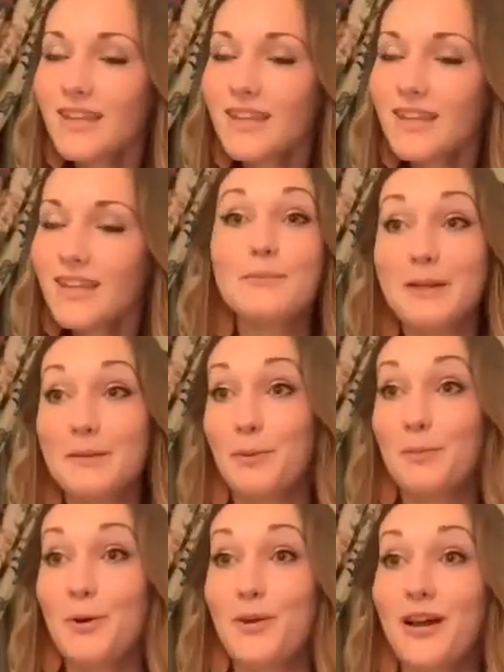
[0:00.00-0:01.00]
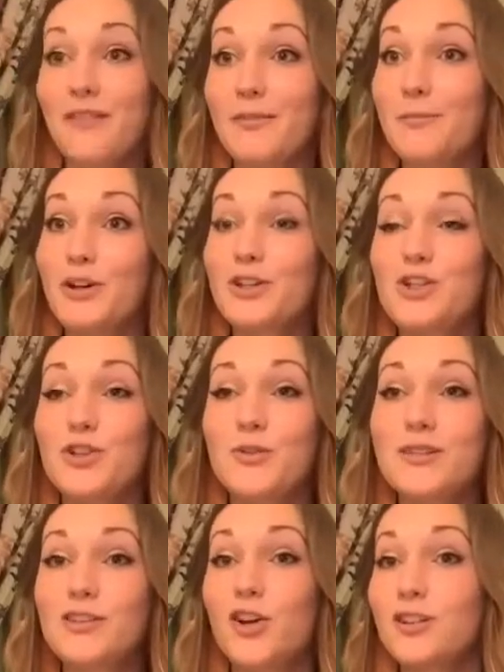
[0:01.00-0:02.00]
I'm a big proponent of the book
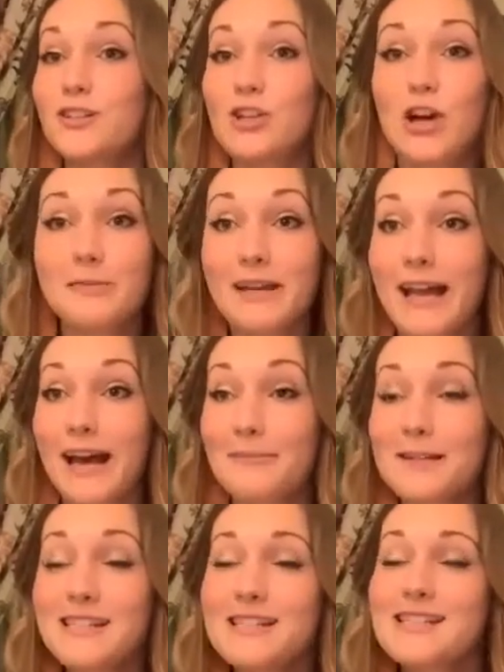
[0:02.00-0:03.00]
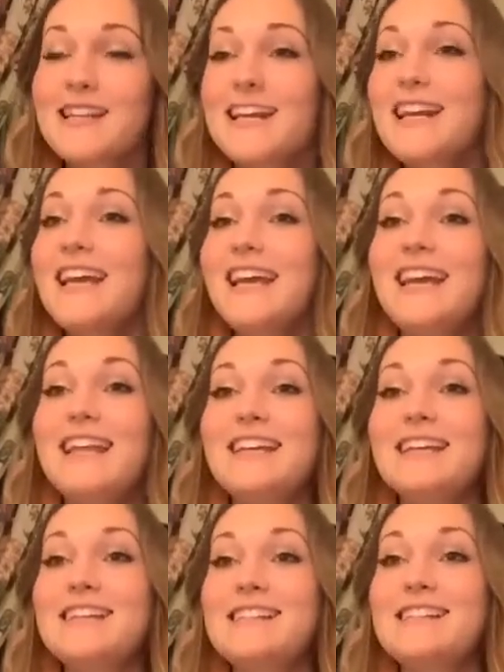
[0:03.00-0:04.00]
too. It's called Atomic Habits.
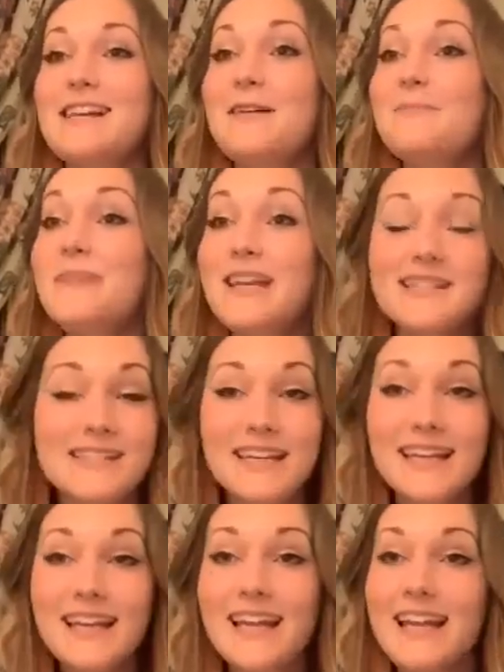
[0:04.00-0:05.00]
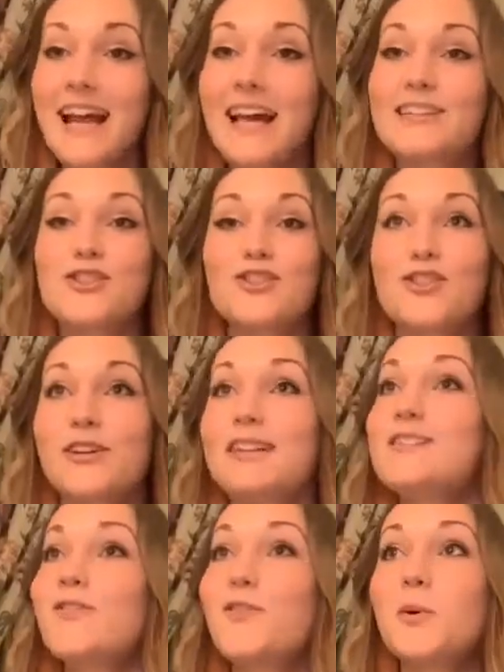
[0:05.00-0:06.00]
It is amazing. It has
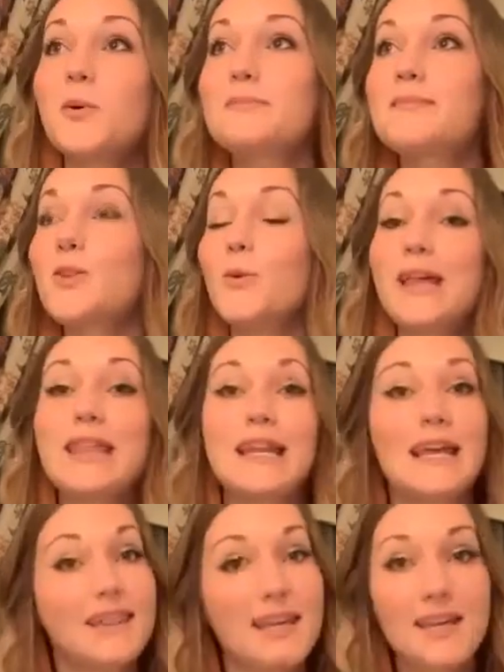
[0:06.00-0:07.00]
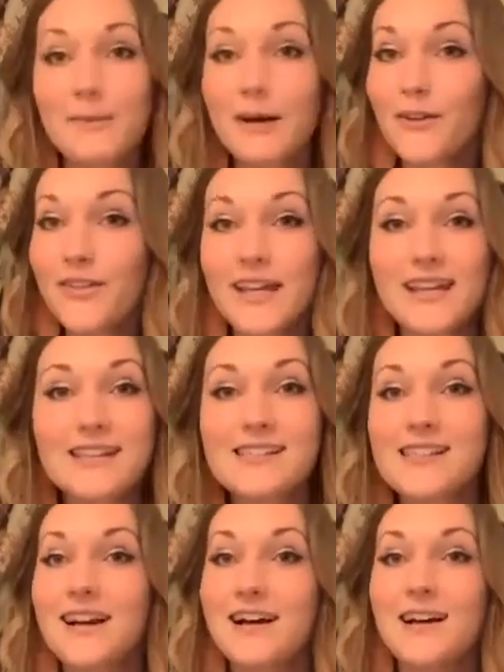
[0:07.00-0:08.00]
transformed the way that I think about
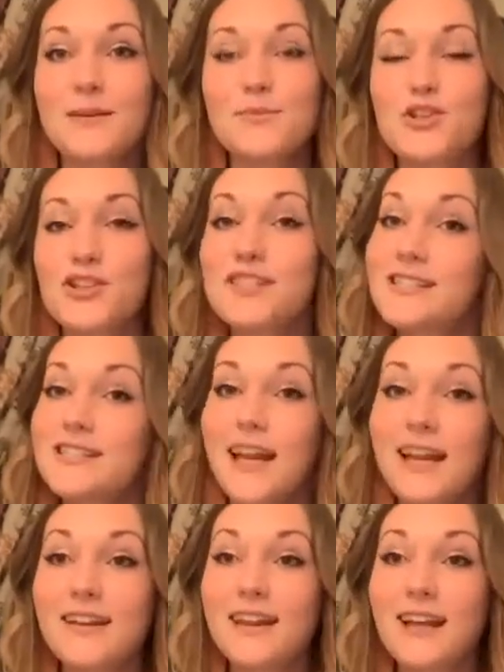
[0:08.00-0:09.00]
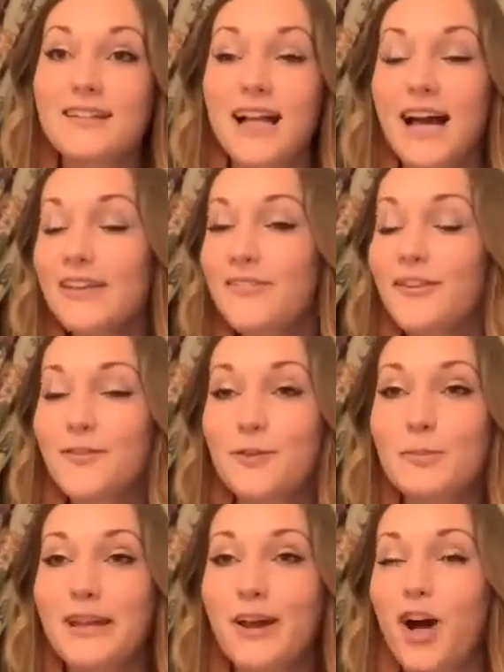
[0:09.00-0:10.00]
things, just in day-to-day life, if we're
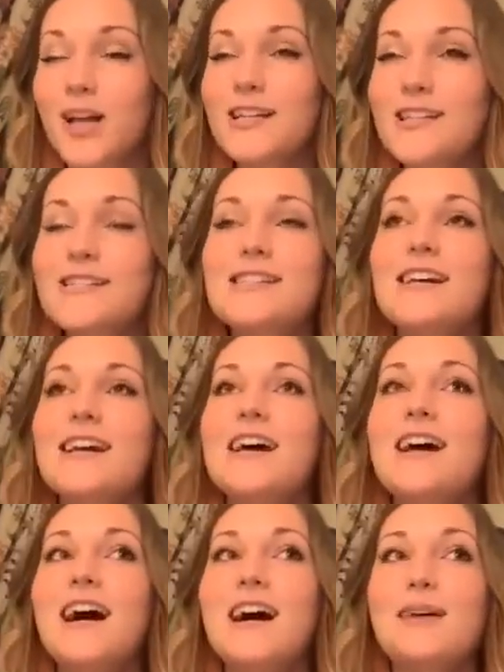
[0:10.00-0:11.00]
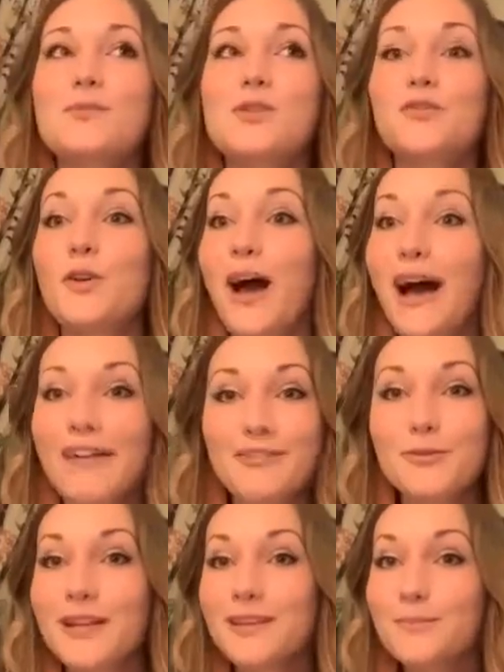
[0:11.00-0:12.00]
being honest. So if you haven't
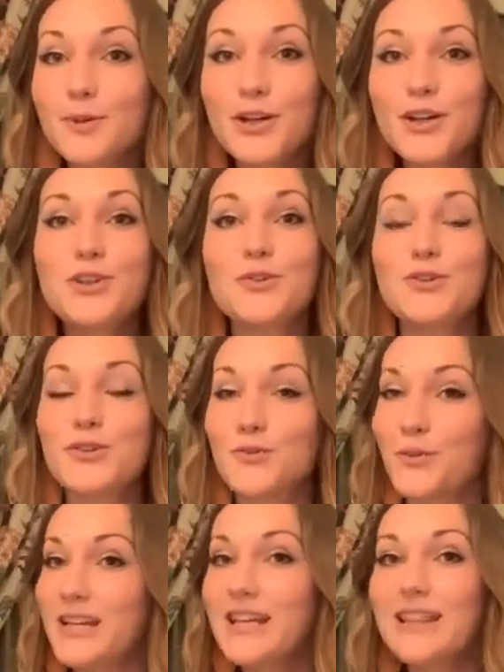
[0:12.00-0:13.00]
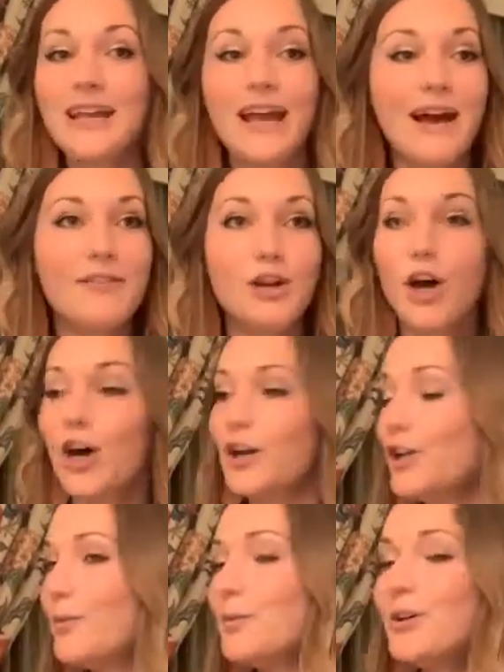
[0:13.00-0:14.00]
read the book, you should read it. They have an
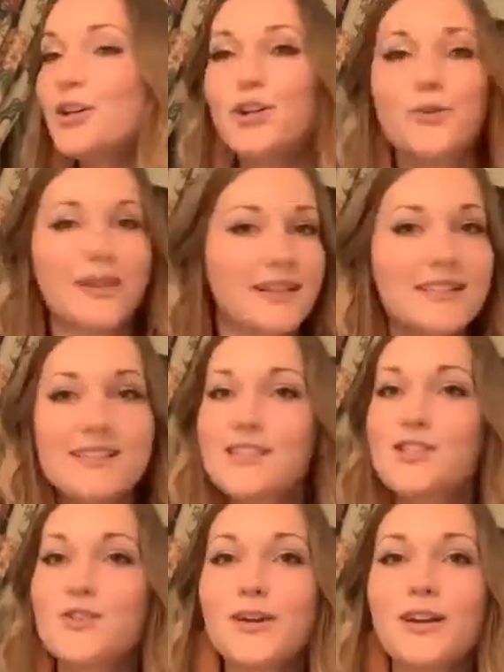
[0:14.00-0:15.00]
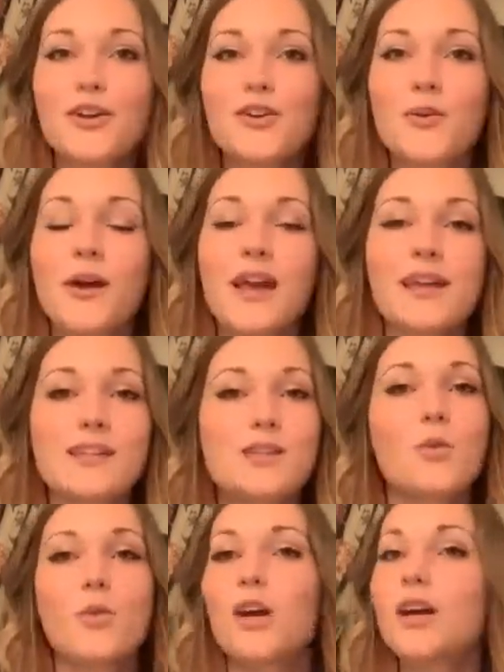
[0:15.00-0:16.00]
audiobook. You can listen to it on your way
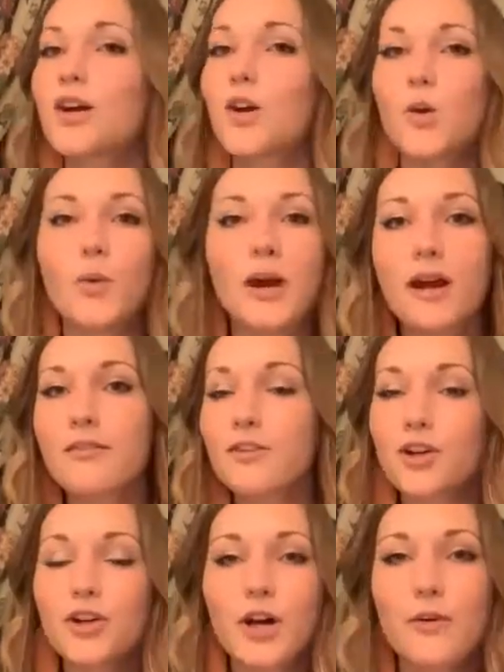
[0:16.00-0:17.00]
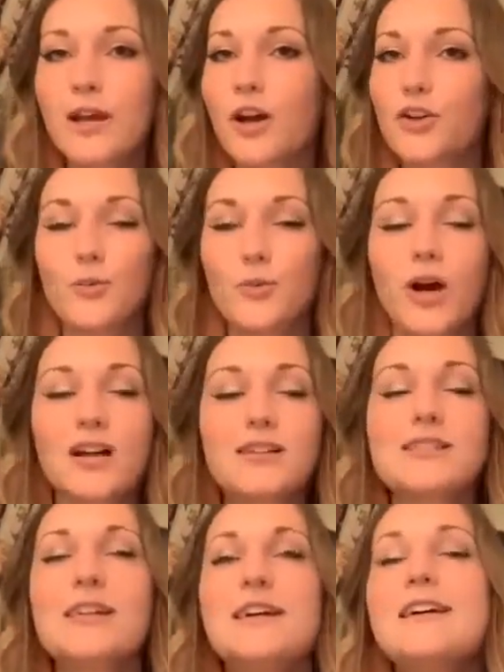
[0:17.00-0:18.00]
to work or wherever you're going on your walks.